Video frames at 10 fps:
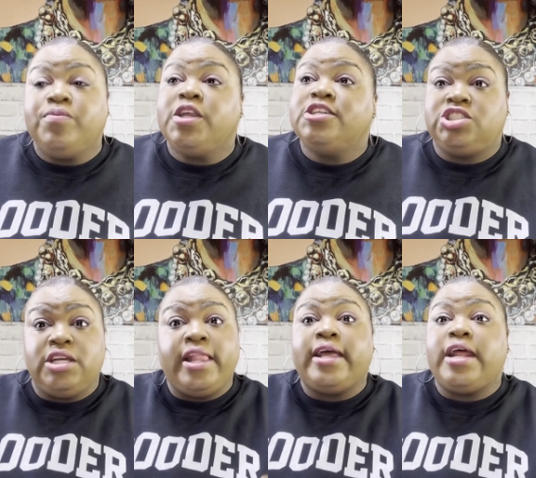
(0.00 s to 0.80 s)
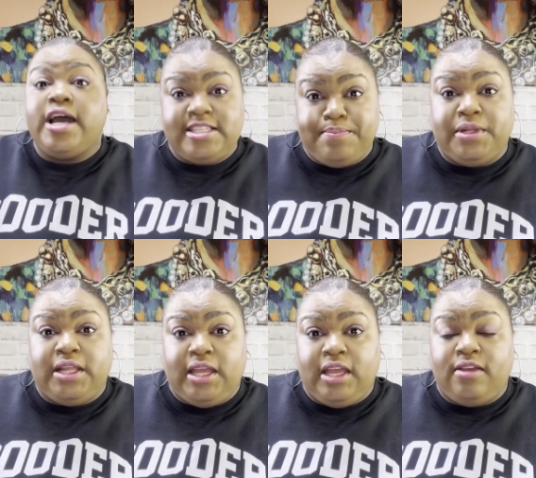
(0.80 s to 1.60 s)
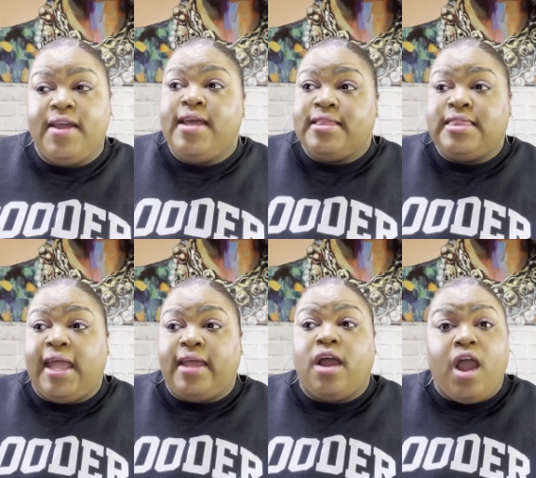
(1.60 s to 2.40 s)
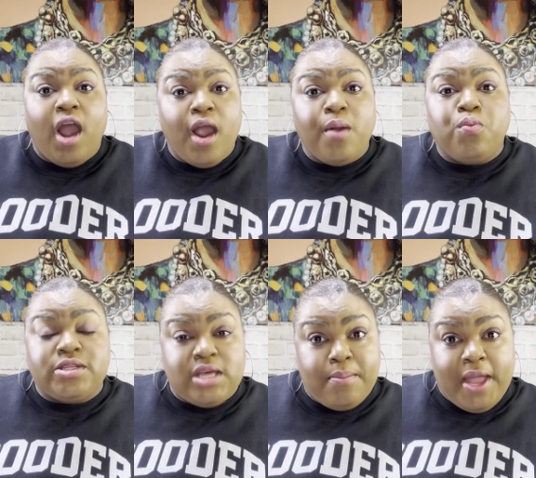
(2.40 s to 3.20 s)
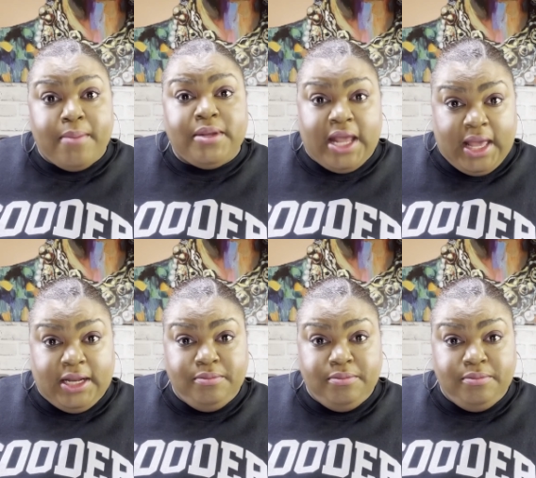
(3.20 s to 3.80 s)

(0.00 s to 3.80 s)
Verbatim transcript: she let us believe that Herb was her baby daddy.